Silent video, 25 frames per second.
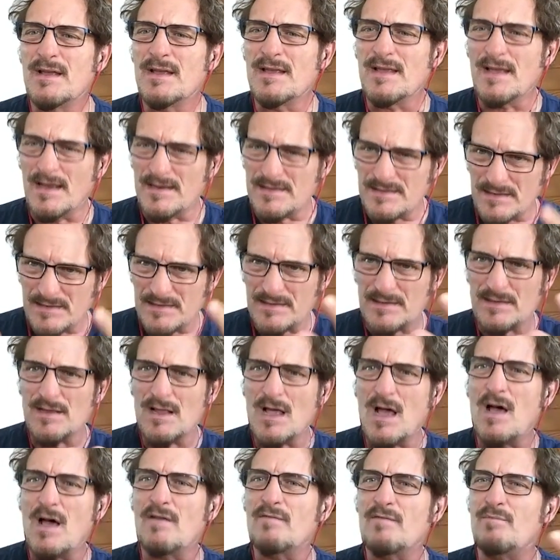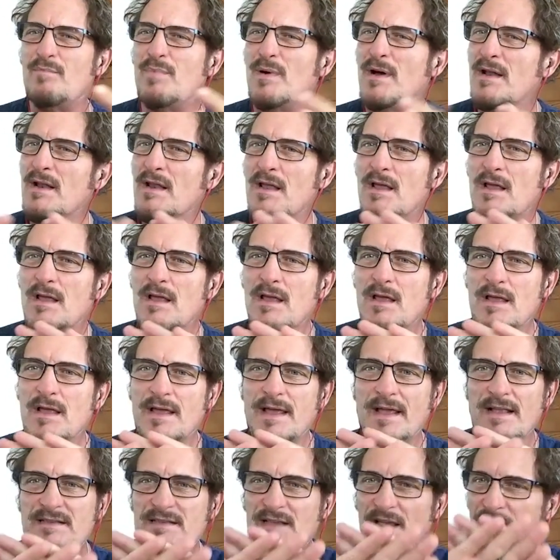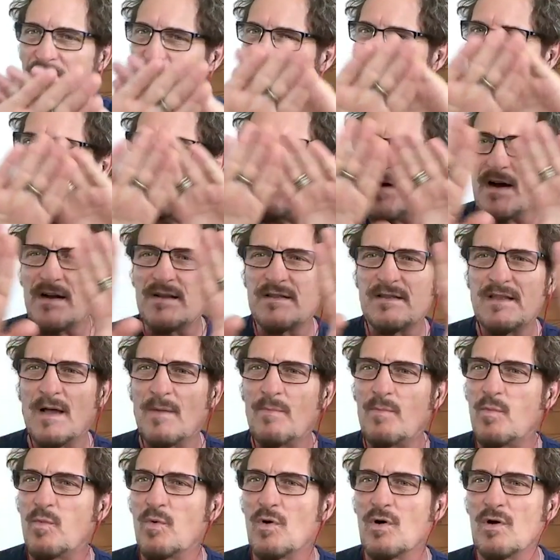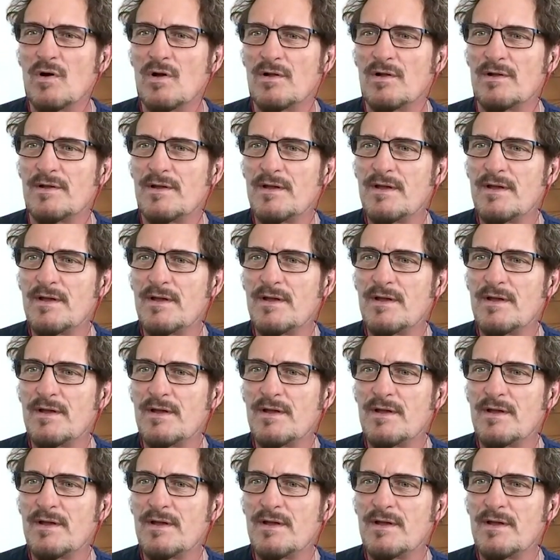Yes, it's love, but it's a fucked up world.